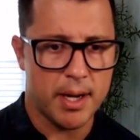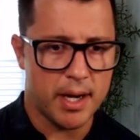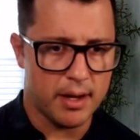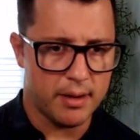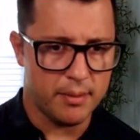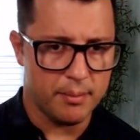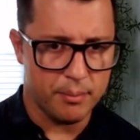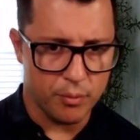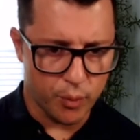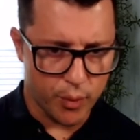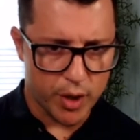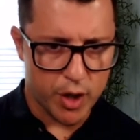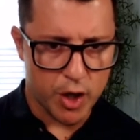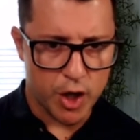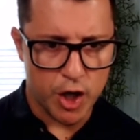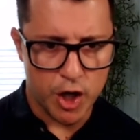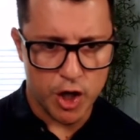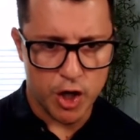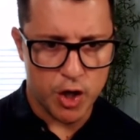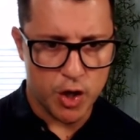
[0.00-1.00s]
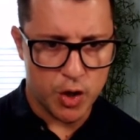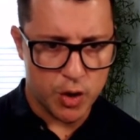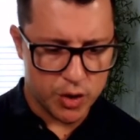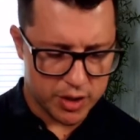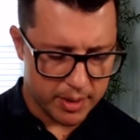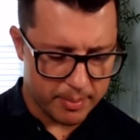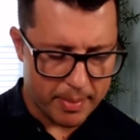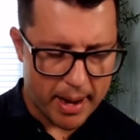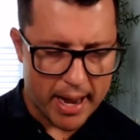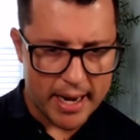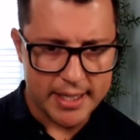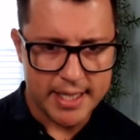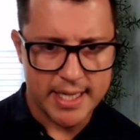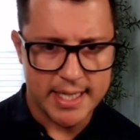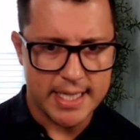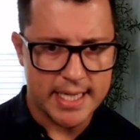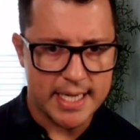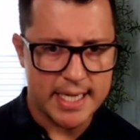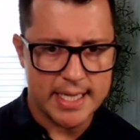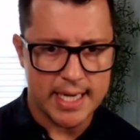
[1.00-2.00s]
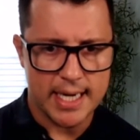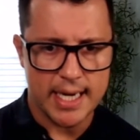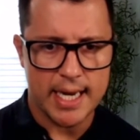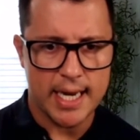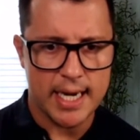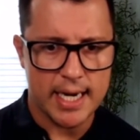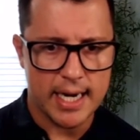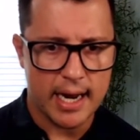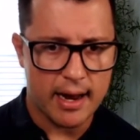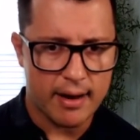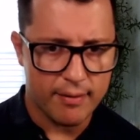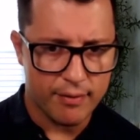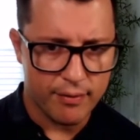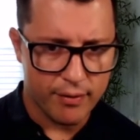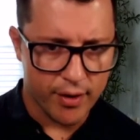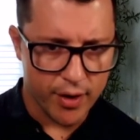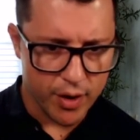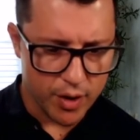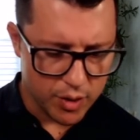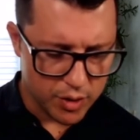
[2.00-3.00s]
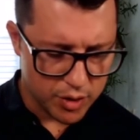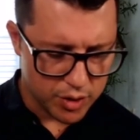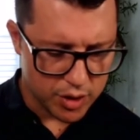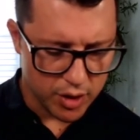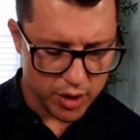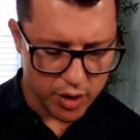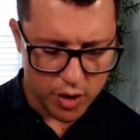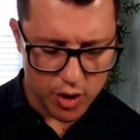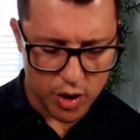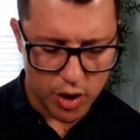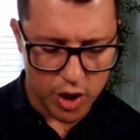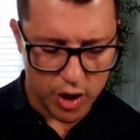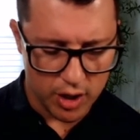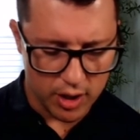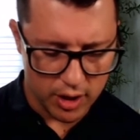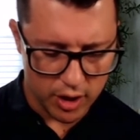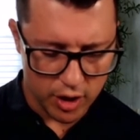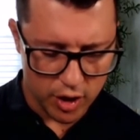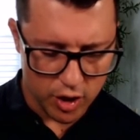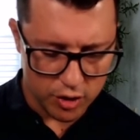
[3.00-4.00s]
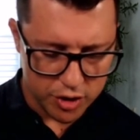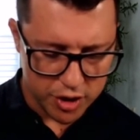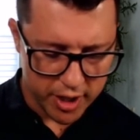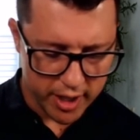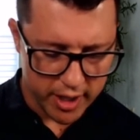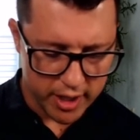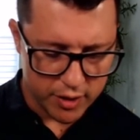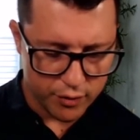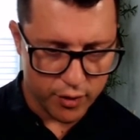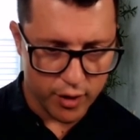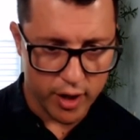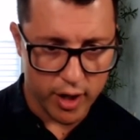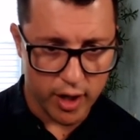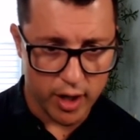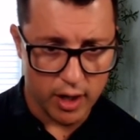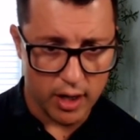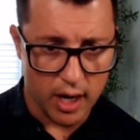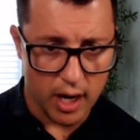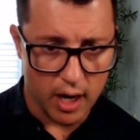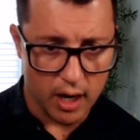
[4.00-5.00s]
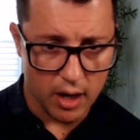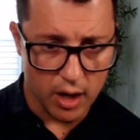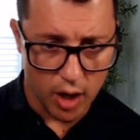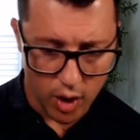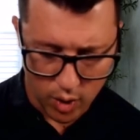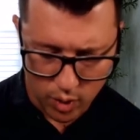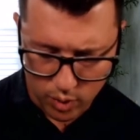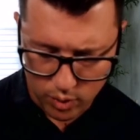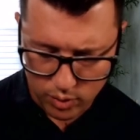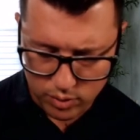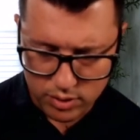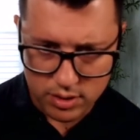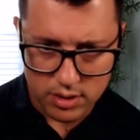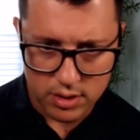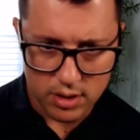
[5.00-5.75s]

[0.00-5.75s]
but we could use the batch edit, and here I have for you, so you could, change for loads,